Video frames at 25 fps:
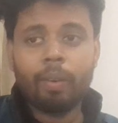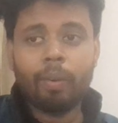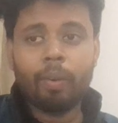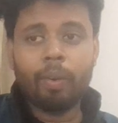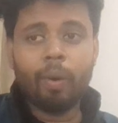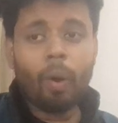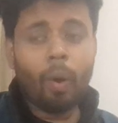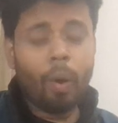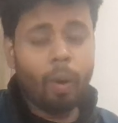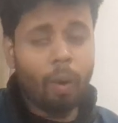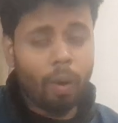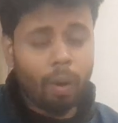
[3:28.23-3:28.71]

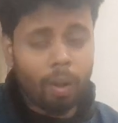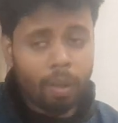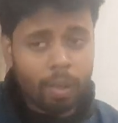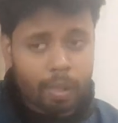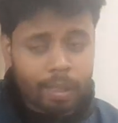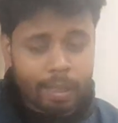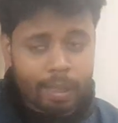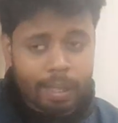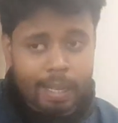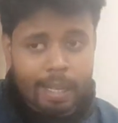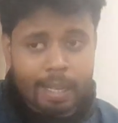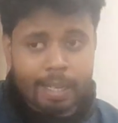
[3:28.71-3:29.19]
all
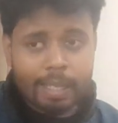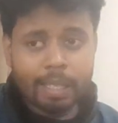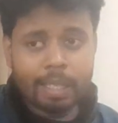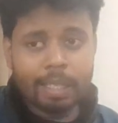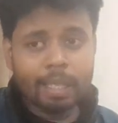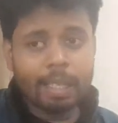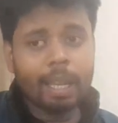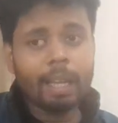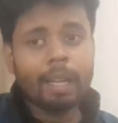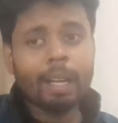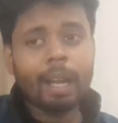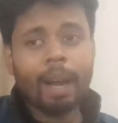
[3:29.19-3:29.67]
these
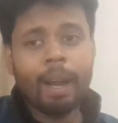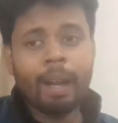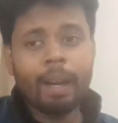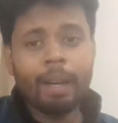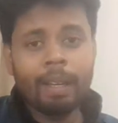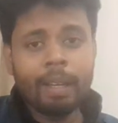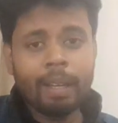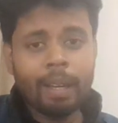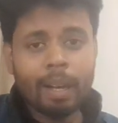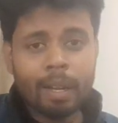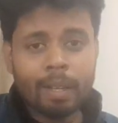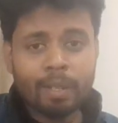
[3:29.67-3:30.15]
set
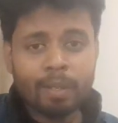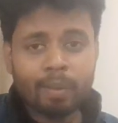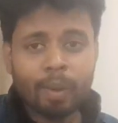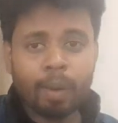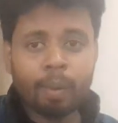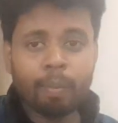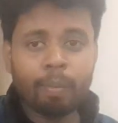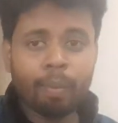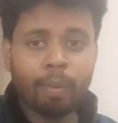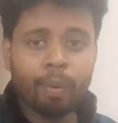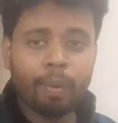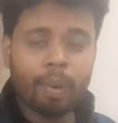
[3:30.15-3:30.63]
ideas were
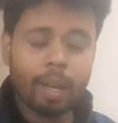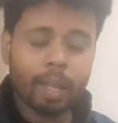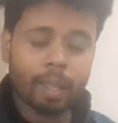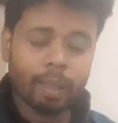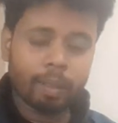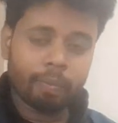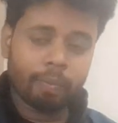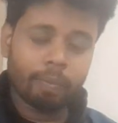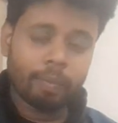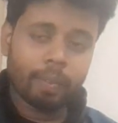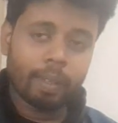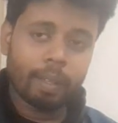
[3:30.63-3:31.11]

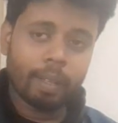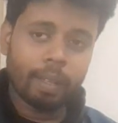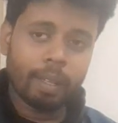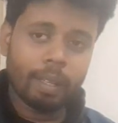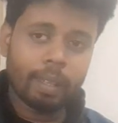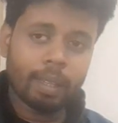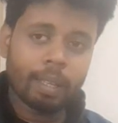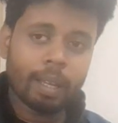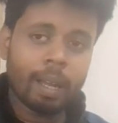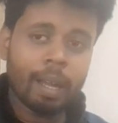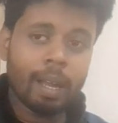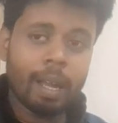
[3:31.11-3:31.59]
broken
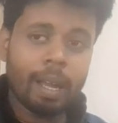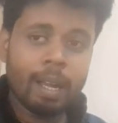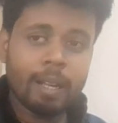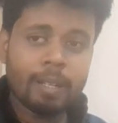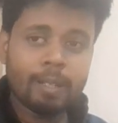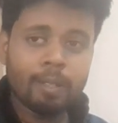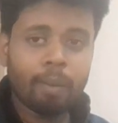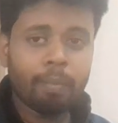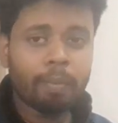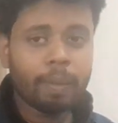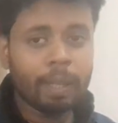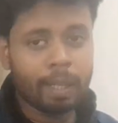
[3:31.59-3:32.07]
in the age
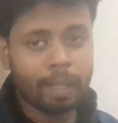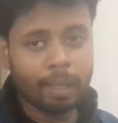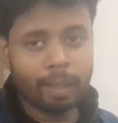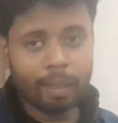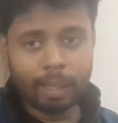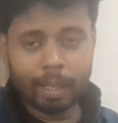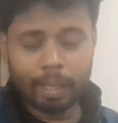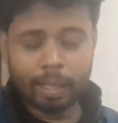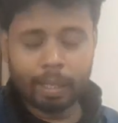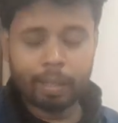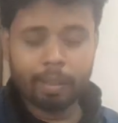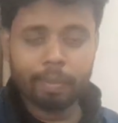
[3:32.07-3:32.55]
of
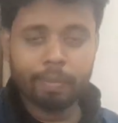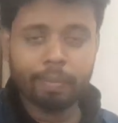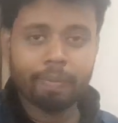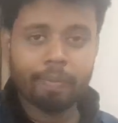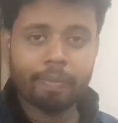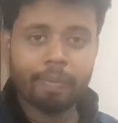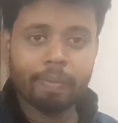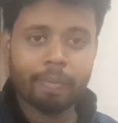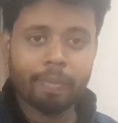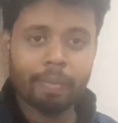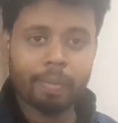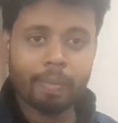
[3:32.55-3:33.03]
internet,
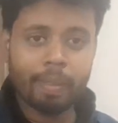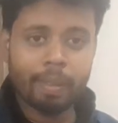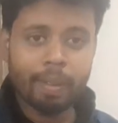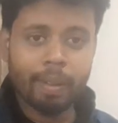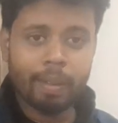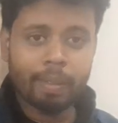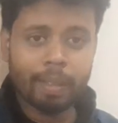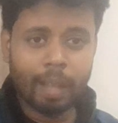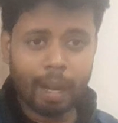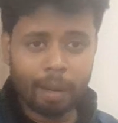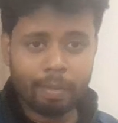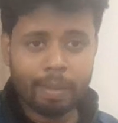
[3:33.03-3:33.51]

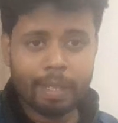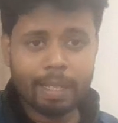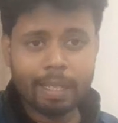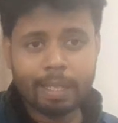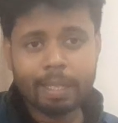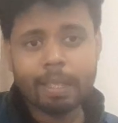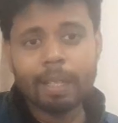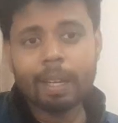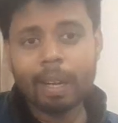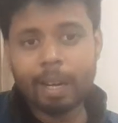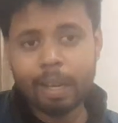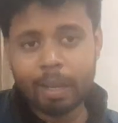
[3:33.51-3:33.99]
that means
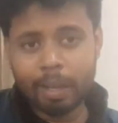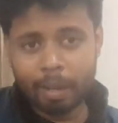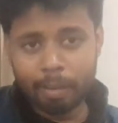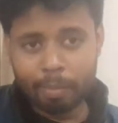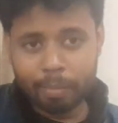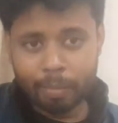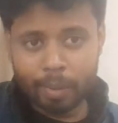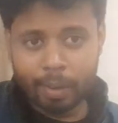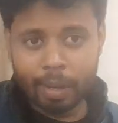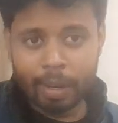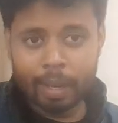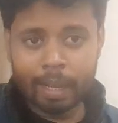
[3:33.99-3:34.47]
in the
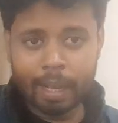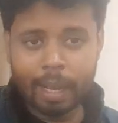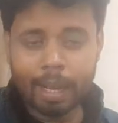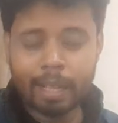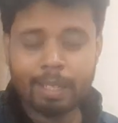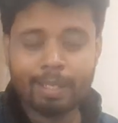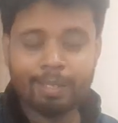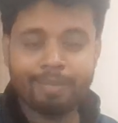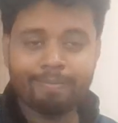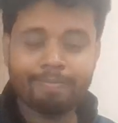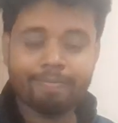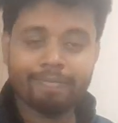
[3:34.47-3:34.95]
contemporary
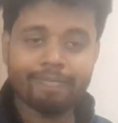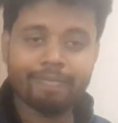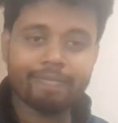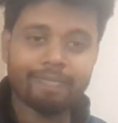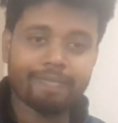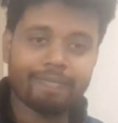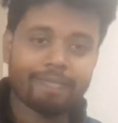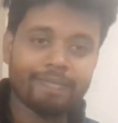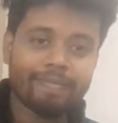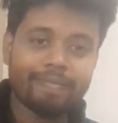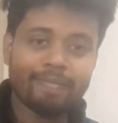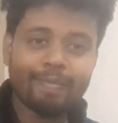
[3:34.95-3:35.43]
age.
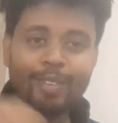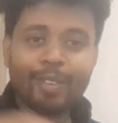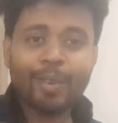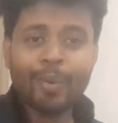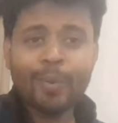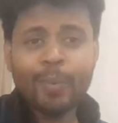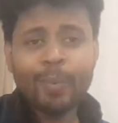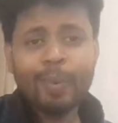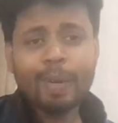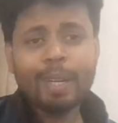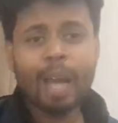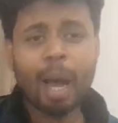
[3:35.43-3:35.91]

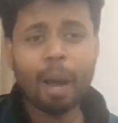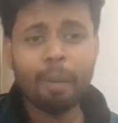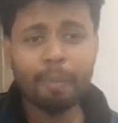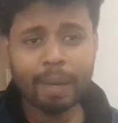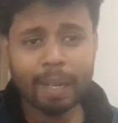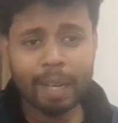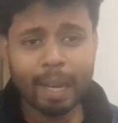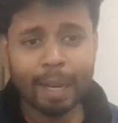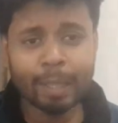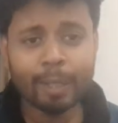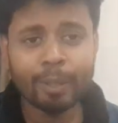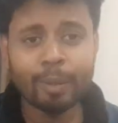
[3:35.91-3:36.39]
What
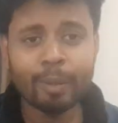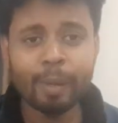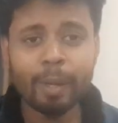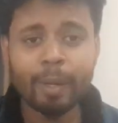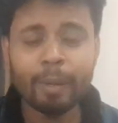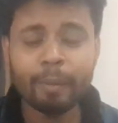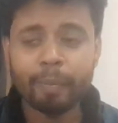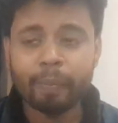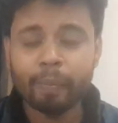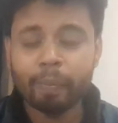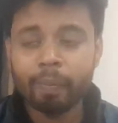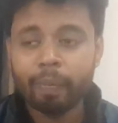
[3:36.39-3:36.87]
happened actually?